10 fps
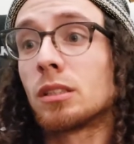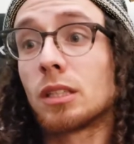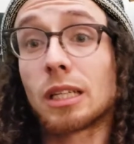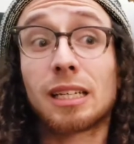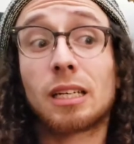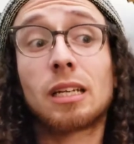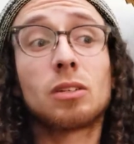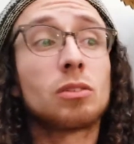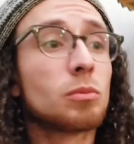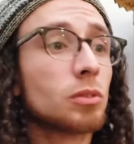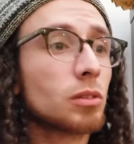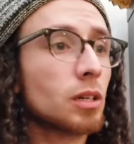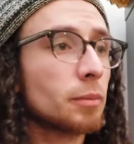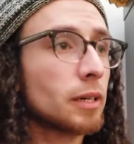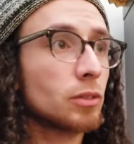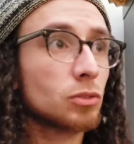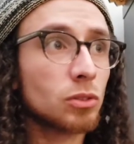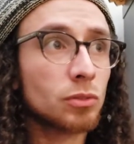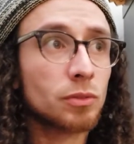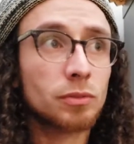Like, and I know Mortal Kombat
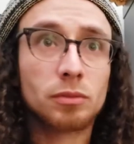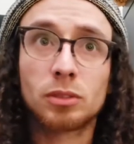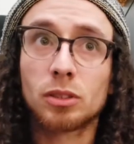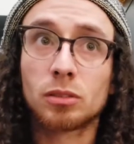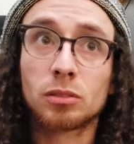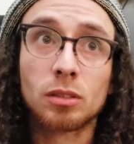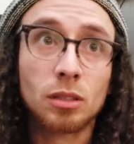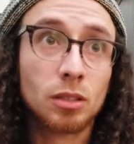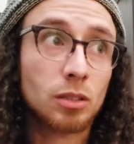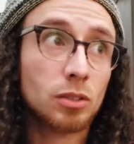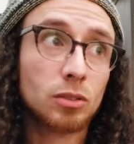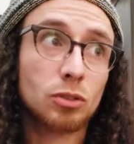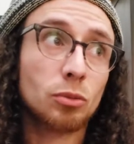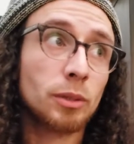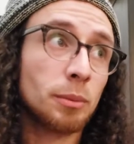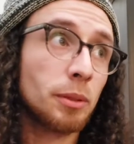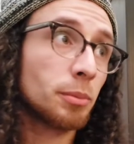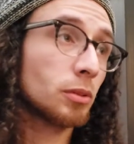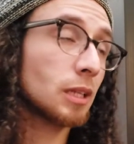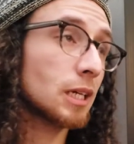drove, you know, so many
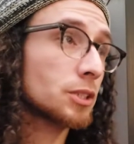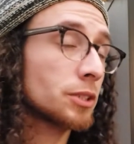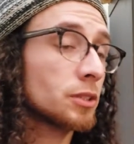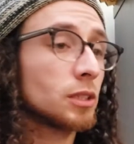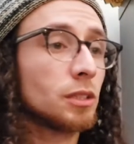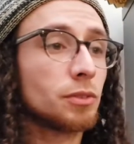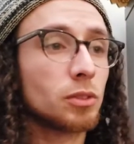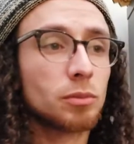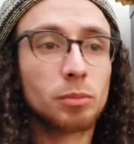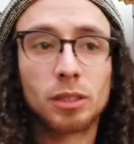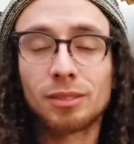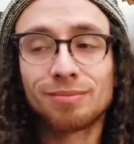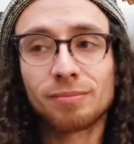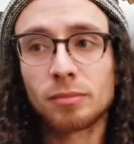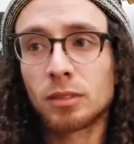people last year to EVO, but